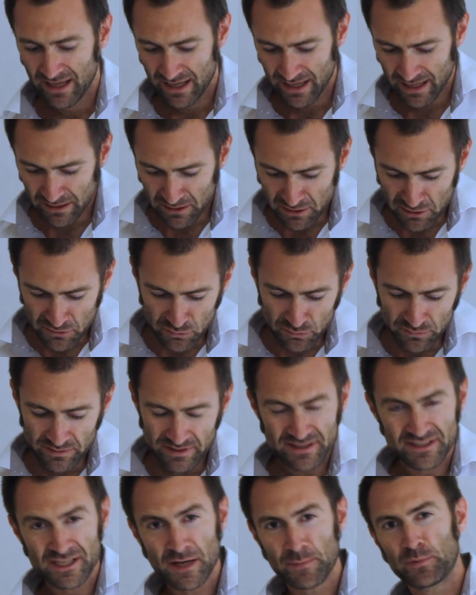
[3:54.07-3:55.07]
and through the
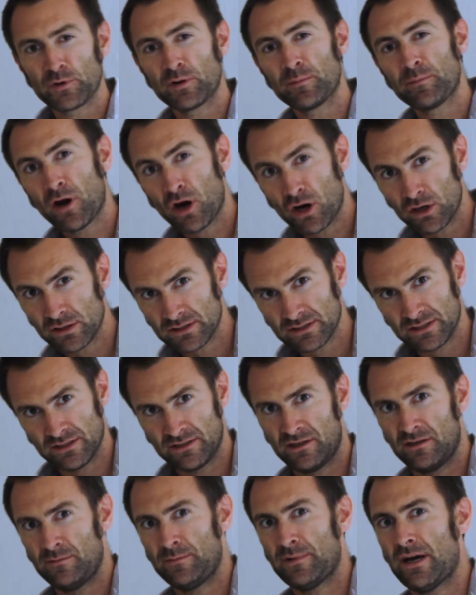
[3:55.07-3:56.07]
separate parts in
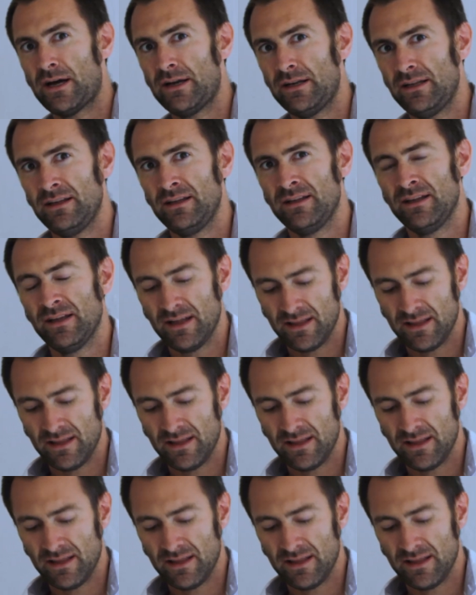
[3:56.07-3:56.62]
our body